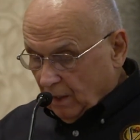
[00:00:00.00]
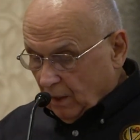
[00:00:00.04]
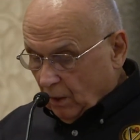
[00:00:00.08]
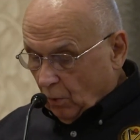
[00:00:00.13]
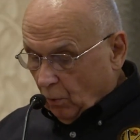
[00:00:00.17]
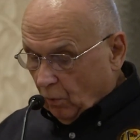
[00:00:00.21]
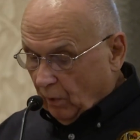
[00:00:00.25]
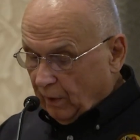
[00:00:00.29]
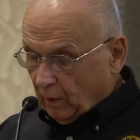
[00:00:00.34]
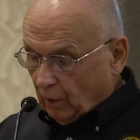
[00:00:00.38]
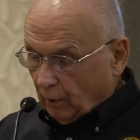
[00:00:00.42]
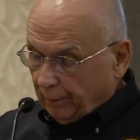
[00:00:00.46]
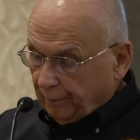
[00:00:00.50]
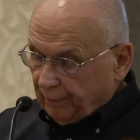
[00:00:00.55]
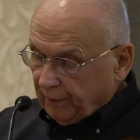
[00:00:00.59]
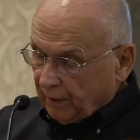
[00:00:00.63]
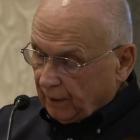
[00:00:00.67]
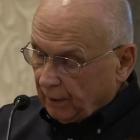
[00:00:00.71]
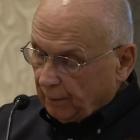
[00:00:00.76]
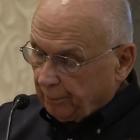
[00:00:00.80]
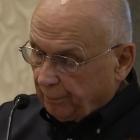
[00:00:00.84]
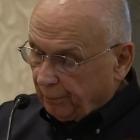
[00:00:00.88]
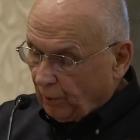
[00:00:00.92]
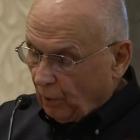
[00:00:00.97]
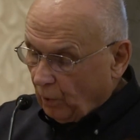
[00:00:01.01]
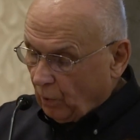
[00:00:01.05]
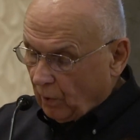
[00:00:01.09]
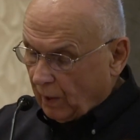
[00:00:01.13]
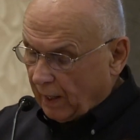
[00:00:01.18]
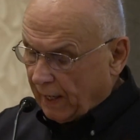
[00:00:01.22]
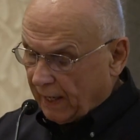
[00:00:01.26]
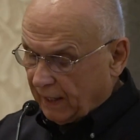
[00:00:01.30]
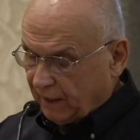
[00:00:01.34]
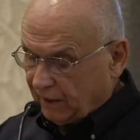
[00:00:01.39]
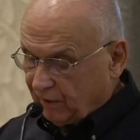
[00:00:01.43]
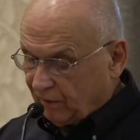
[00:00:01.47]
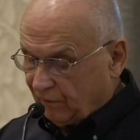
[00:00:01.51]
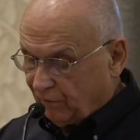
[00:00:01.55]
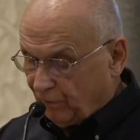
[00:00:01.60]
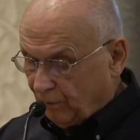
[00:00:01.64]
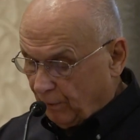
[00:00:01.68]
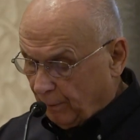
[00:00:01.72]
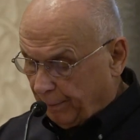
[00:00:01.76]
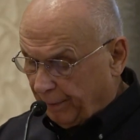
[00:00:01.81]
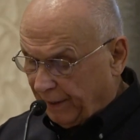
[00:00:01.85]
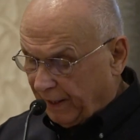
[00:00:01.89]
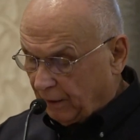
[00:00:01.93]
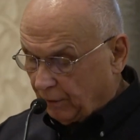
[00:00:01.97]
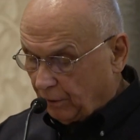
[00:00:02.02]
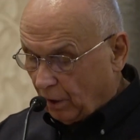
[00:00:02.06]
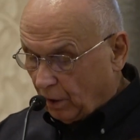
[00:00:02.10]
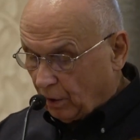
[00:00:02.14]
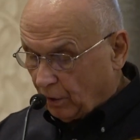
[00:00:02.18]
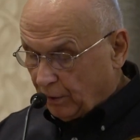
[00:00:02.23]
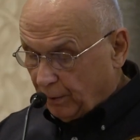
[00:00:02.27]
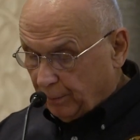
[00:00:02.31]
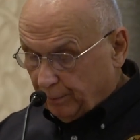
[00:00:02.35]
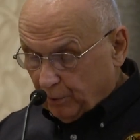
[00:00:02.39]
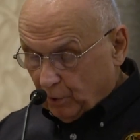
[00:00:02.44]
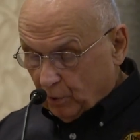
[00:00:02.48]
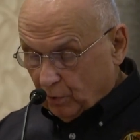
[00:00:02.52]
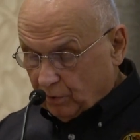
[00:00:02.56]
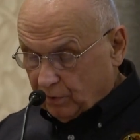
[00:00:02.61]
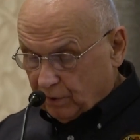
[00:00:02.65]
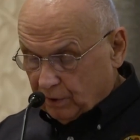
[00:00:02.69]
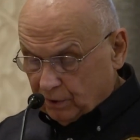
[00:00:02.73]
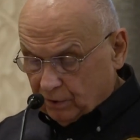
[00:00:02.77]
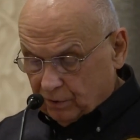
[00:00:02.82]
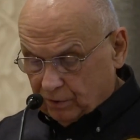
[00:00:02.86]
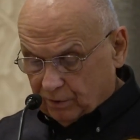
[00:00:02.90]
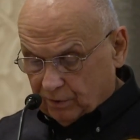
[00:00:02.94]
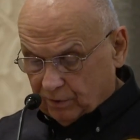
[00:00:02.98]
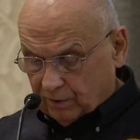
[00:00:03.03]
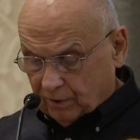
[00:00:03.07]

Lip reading: We are being proactive about our community's